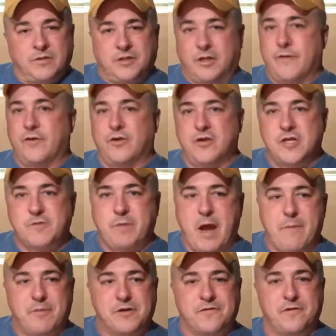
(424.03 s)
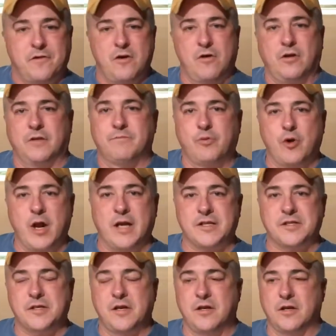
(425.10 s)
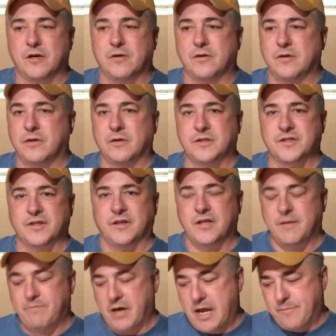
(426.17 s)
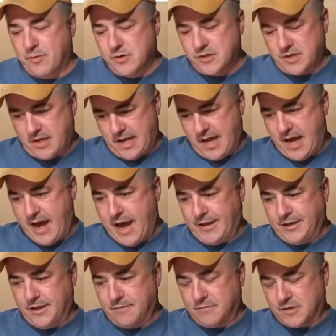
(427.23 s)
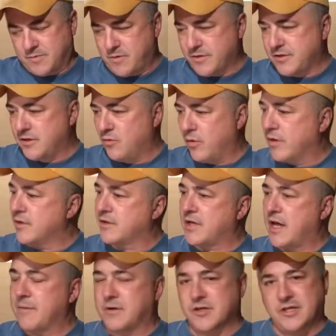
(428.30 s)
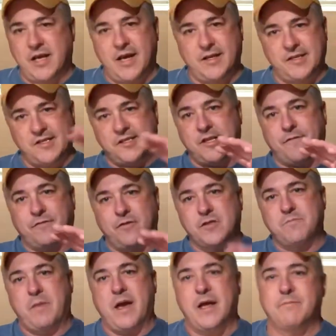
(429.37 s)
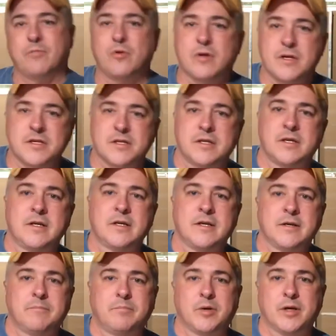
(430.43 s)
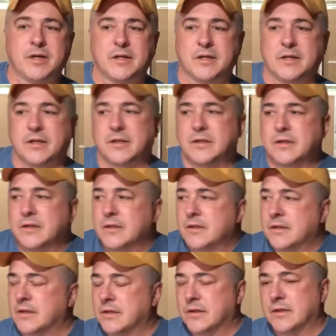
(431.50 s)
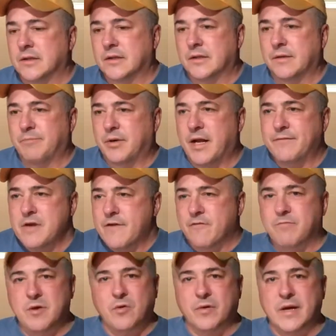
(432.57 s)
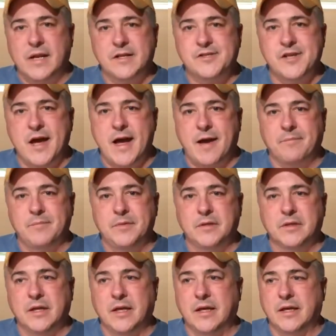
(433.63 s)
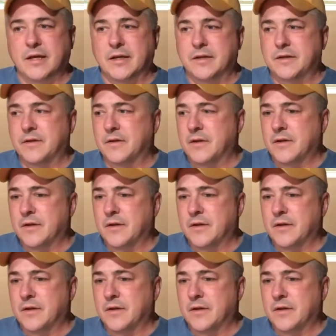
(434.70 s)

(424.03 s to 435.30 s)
Delivered newspapers for the Oakland Press, Sunday papers. I hated them, especially in the wintertime, because you had to stuff those bad boys. But I've never been without a job. And